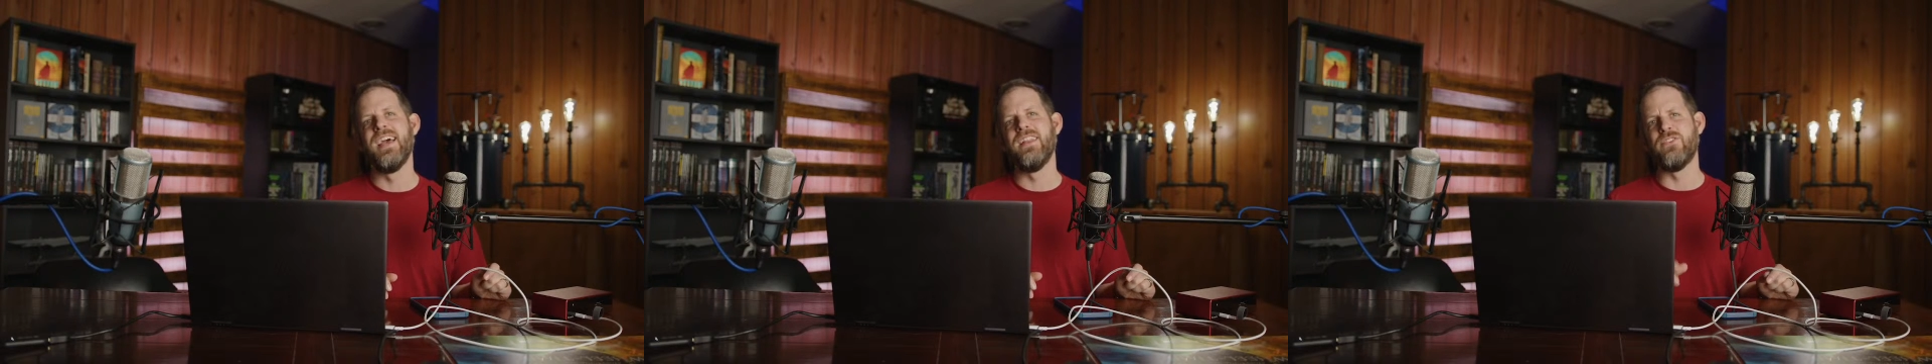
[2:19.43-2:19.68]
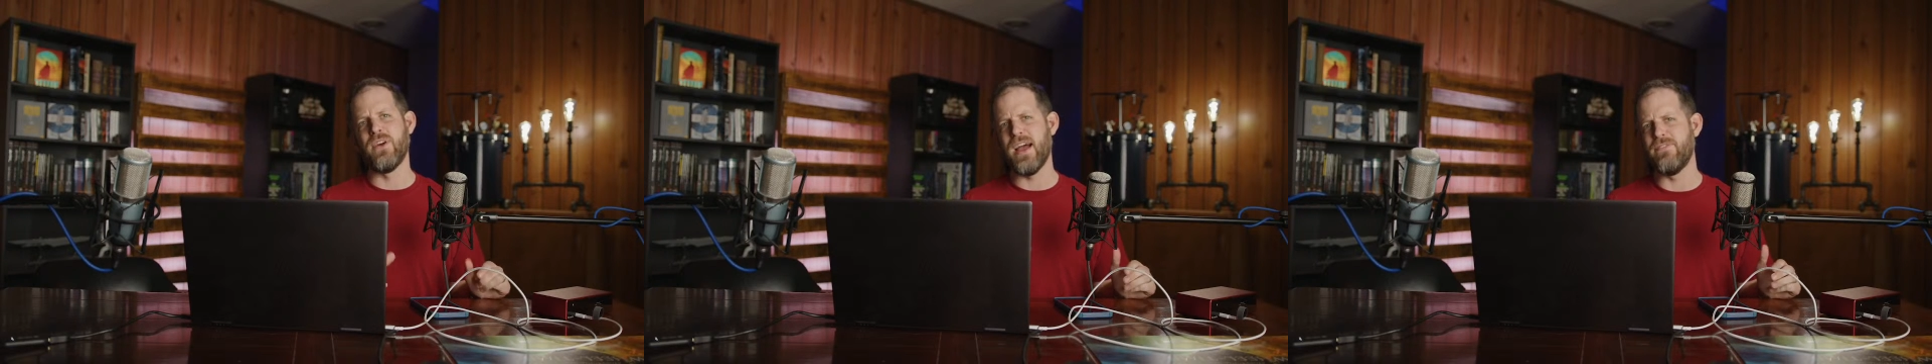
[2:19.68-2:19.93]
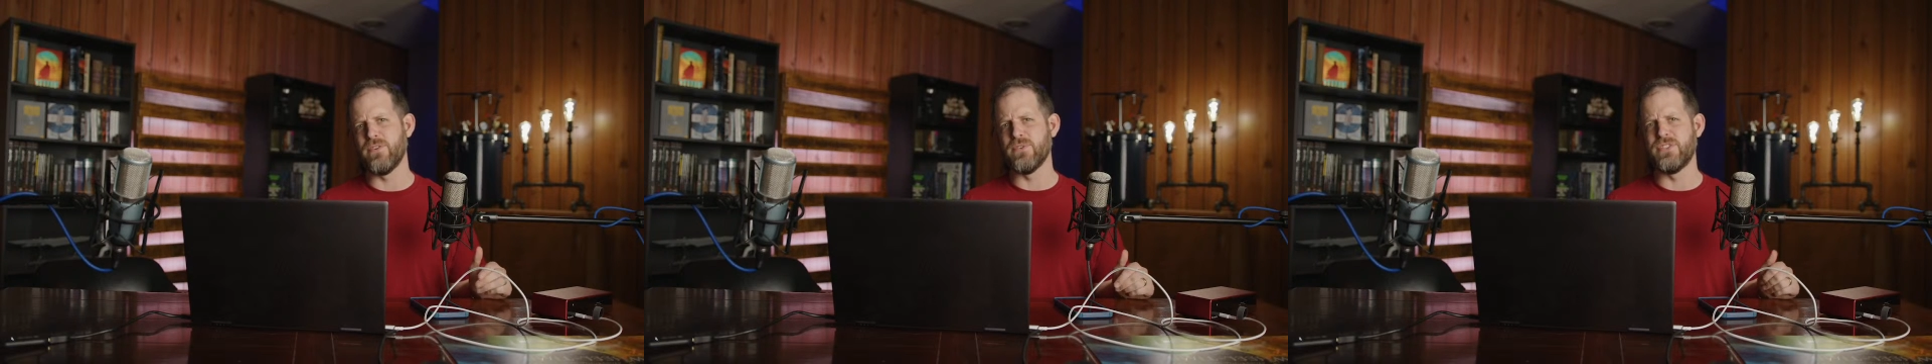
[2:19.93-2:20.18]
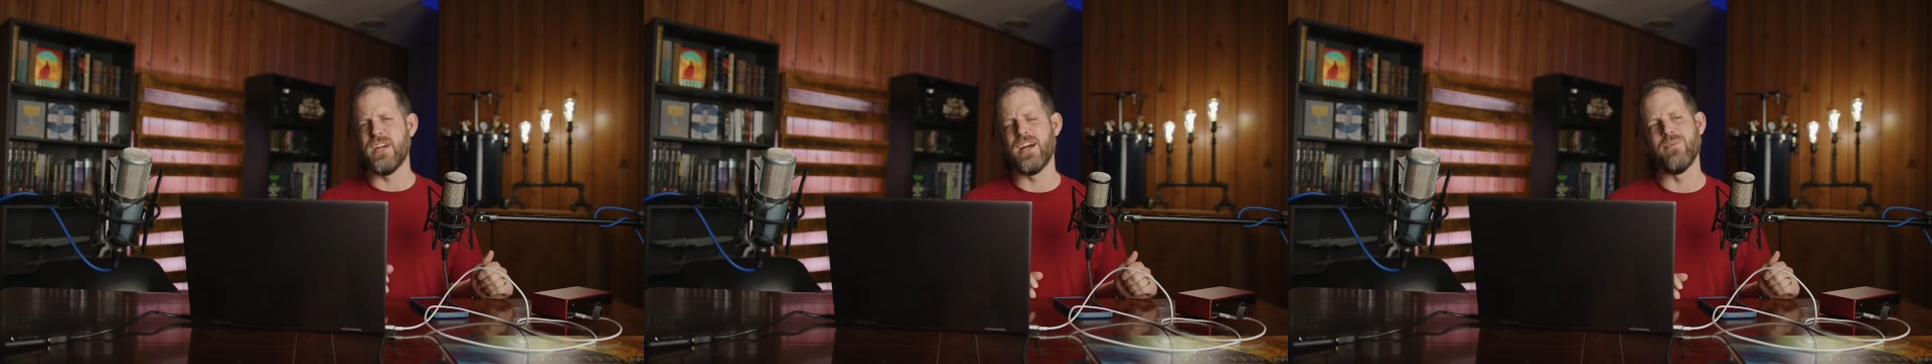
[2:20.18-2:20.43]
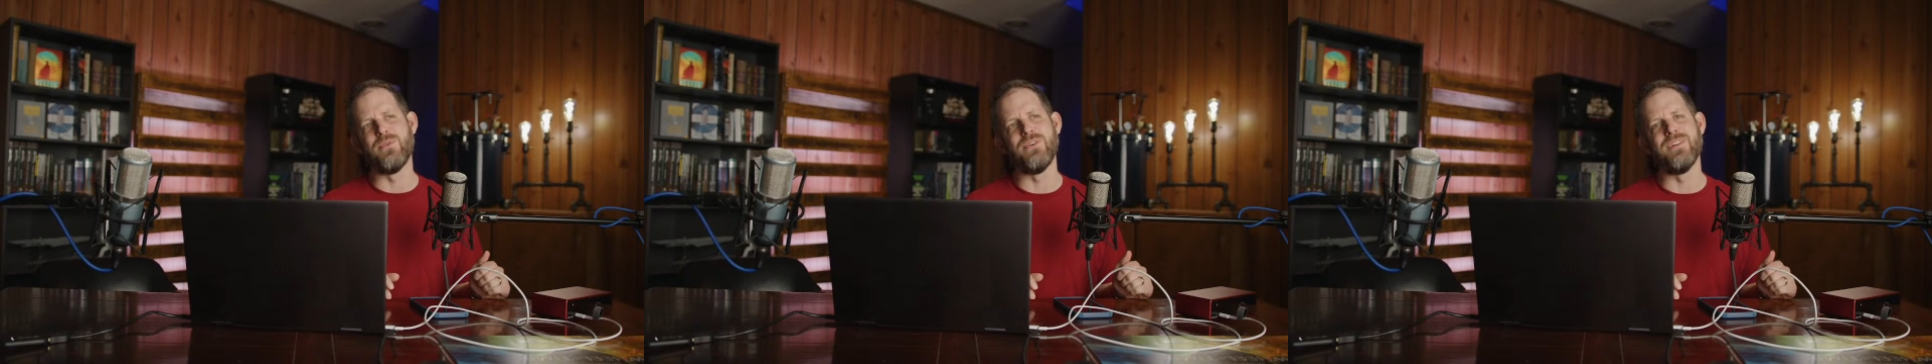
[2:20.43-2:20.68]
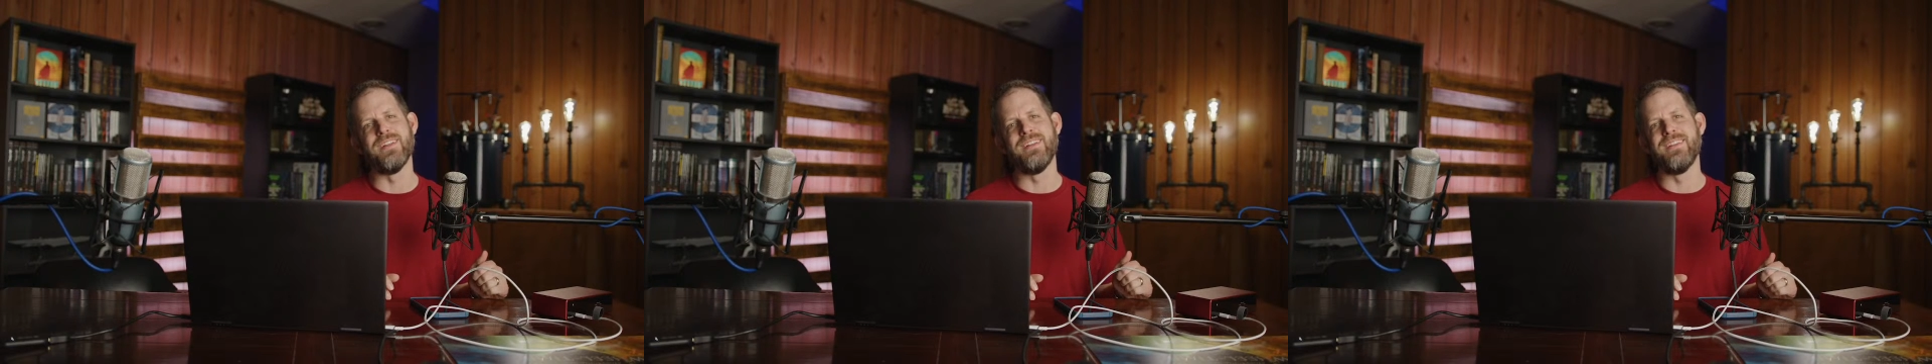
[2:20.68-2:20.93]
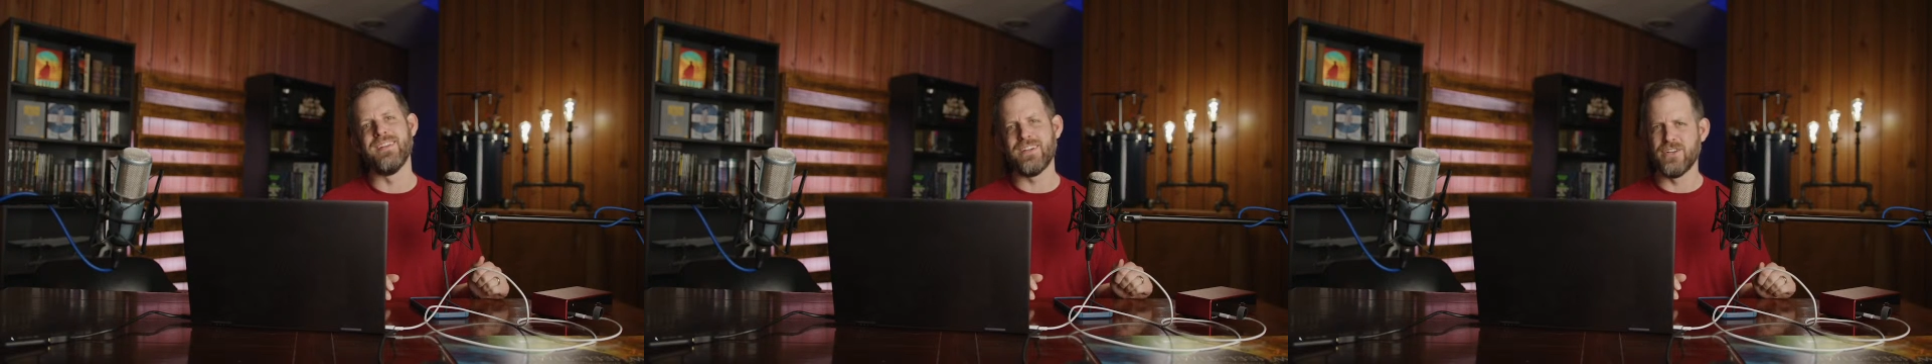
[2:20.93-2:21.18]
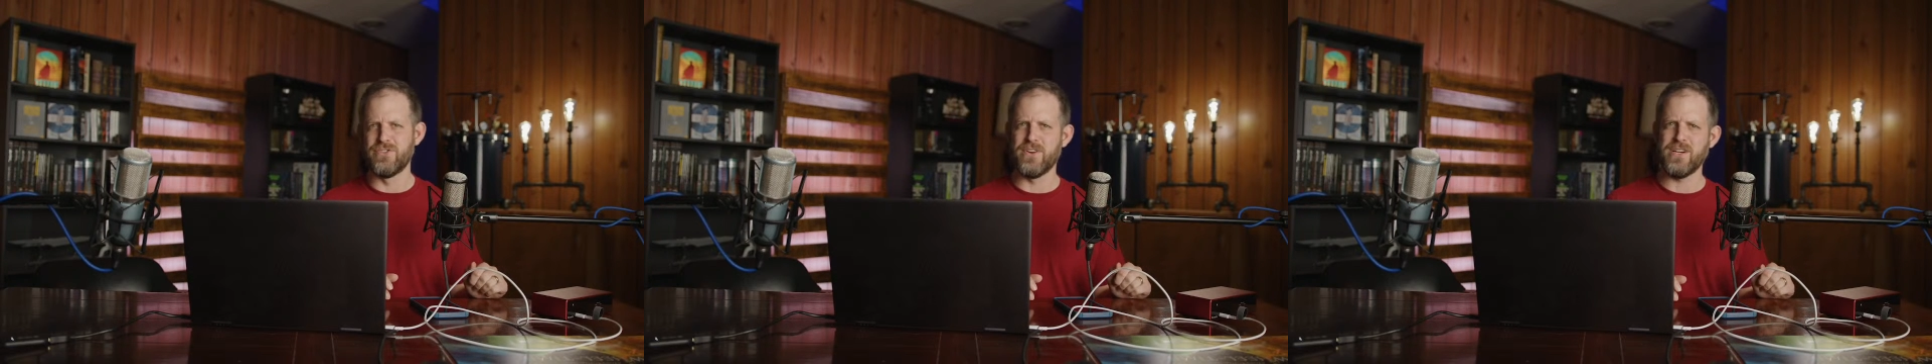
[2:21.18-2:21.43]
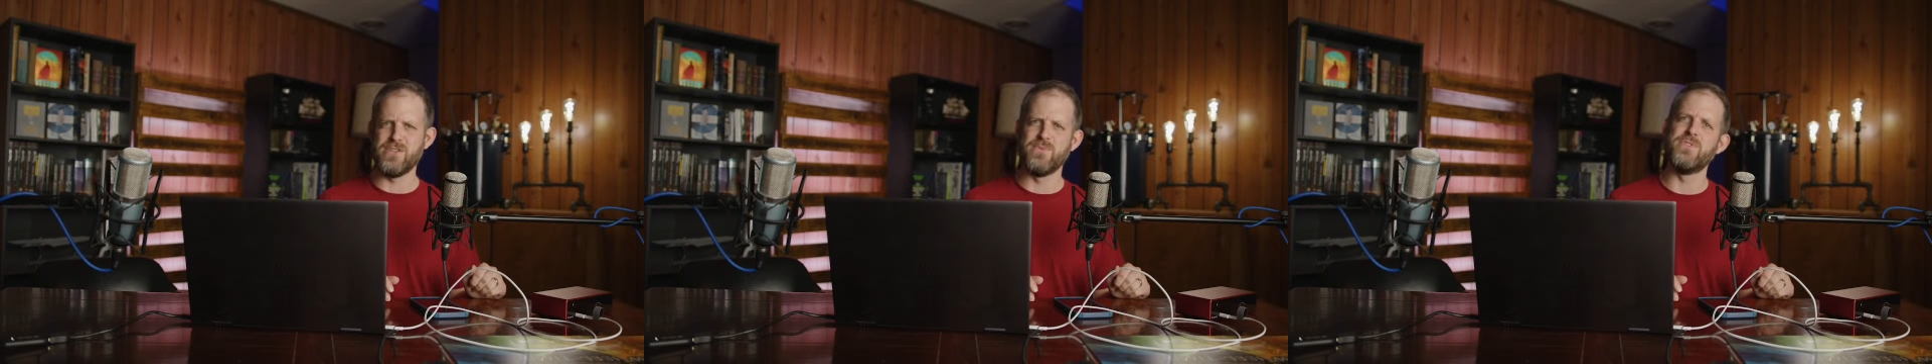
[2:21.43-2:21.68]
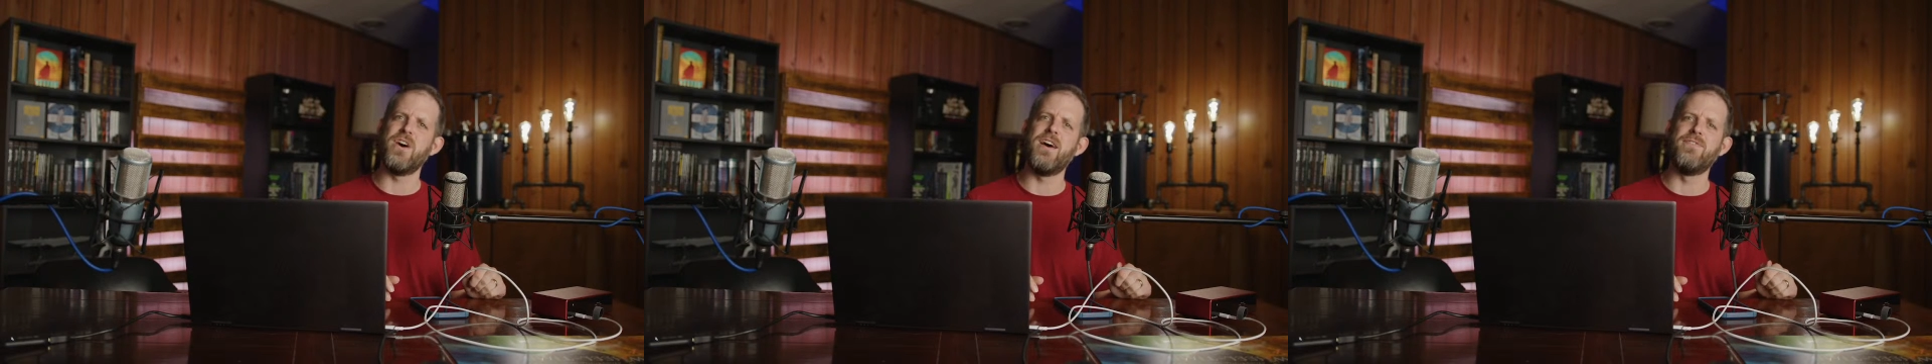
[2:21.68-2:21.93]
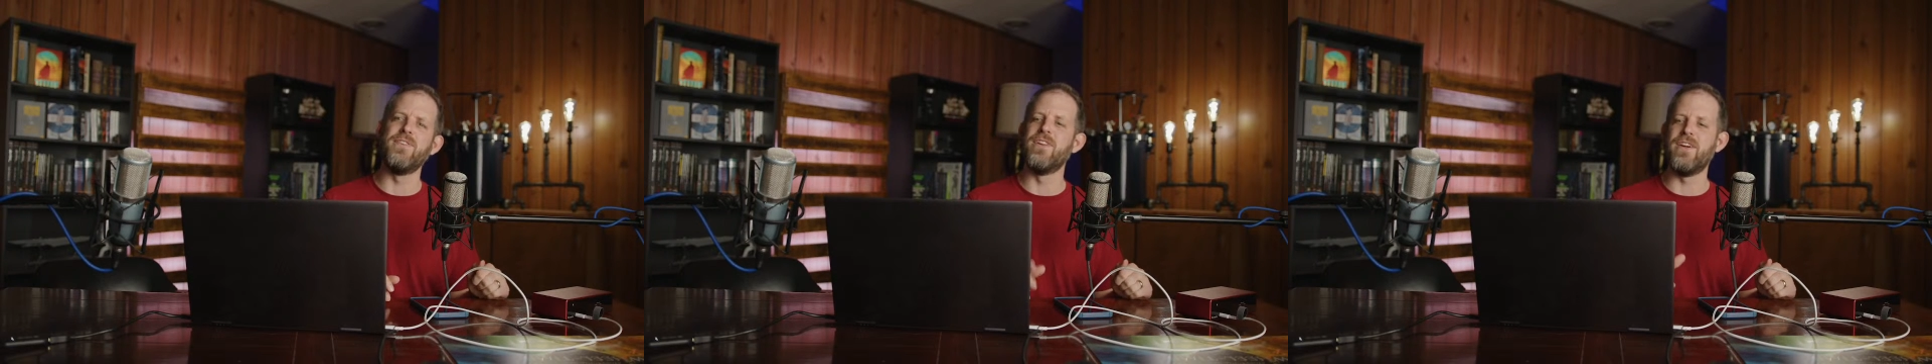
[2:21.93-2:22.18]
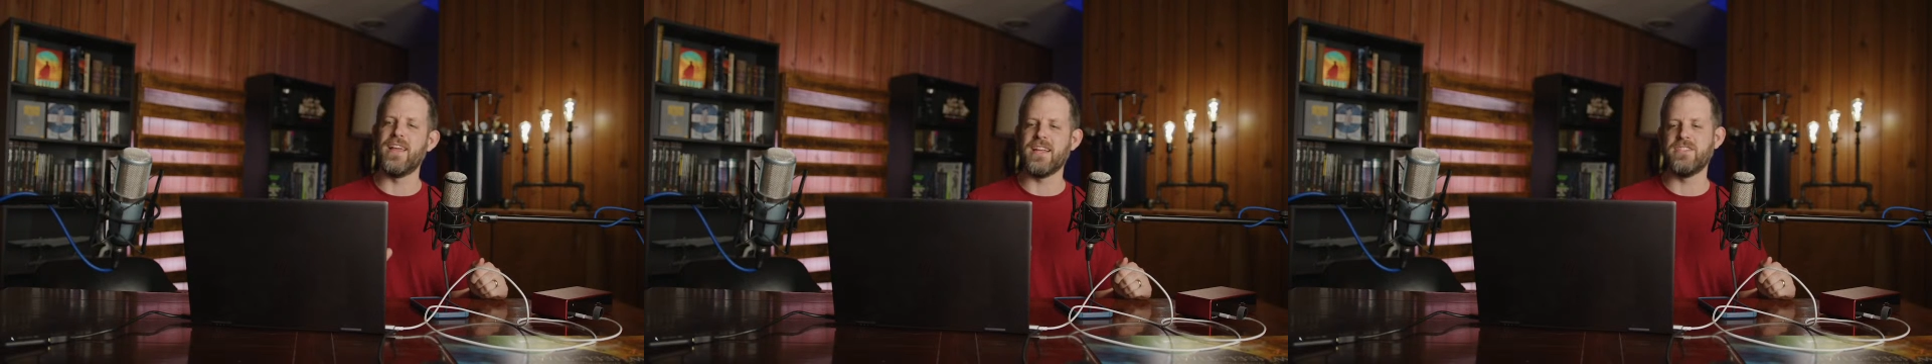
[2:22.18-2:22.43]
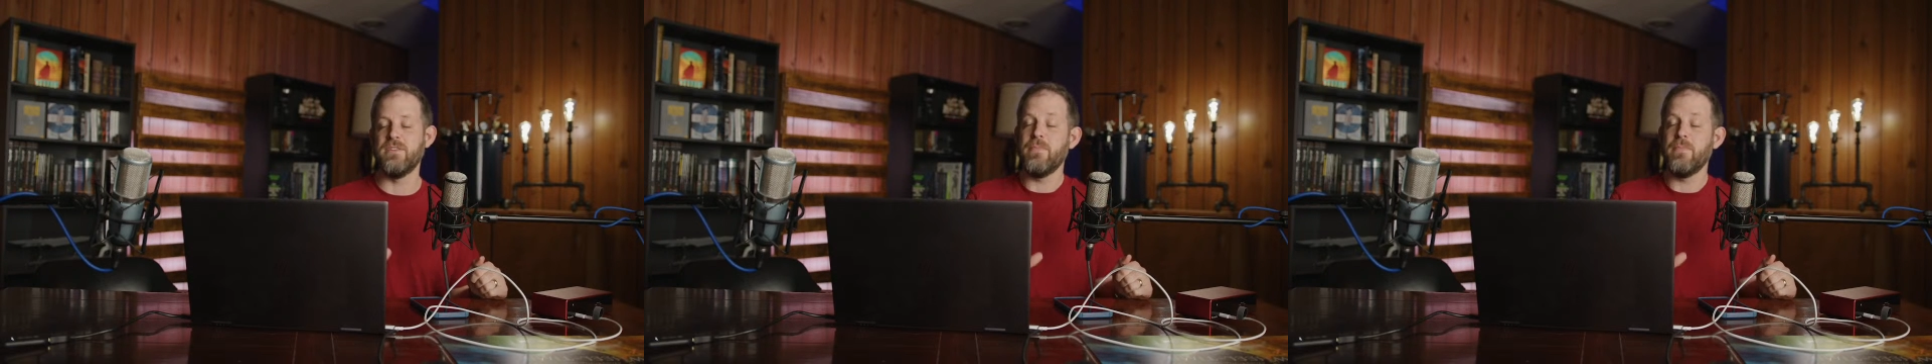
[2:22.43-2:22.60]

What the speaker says: And traffic was terrible, and the construction was awful, and all that kind of stuff.